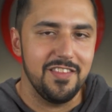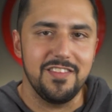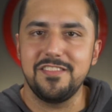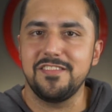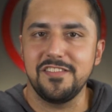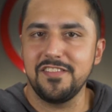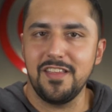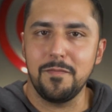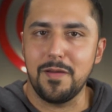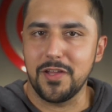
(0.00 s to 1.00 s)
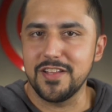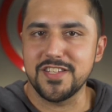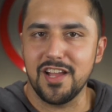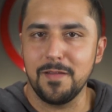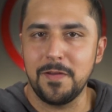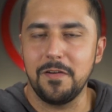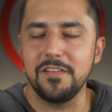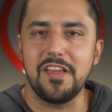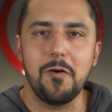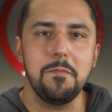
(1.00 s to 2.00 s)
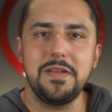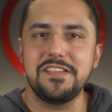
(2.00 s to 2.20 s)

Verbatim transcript: this system I'm going to talk about has helped me